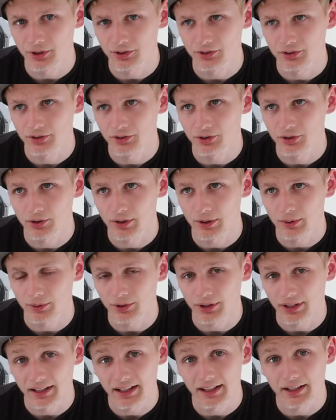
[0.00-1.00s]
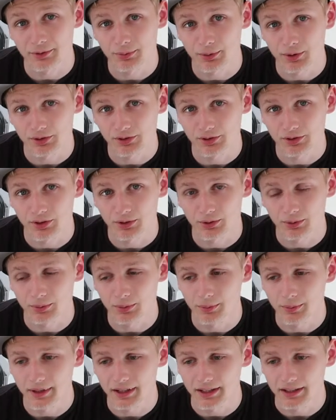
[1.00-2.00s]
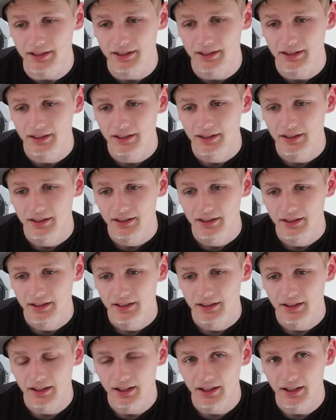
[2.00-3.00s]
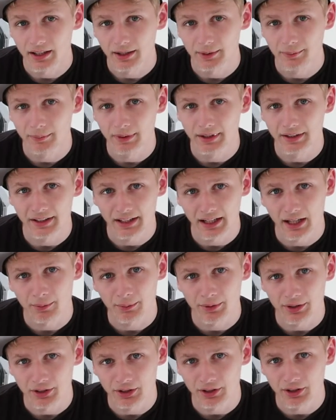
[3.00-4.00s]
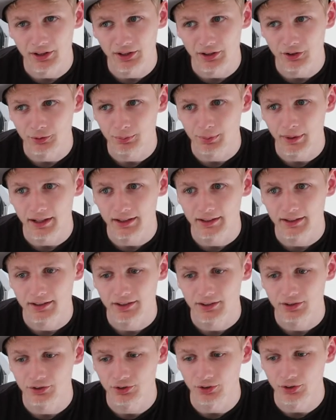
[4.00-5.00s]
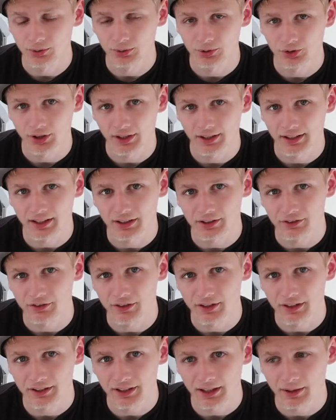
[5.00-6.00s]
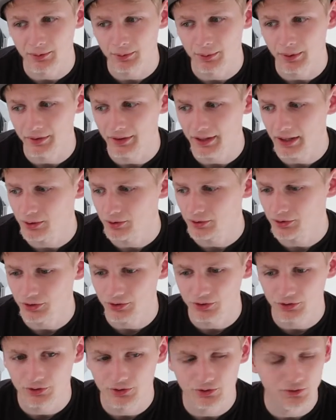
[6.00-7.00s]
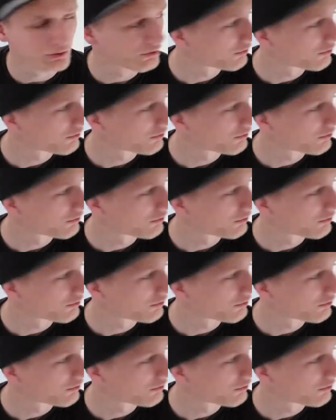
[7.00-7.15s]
person to go out, or the latest person to go out, would be me. And then I'll be the earliest back. So we're trying to get his feeding times about now, so it's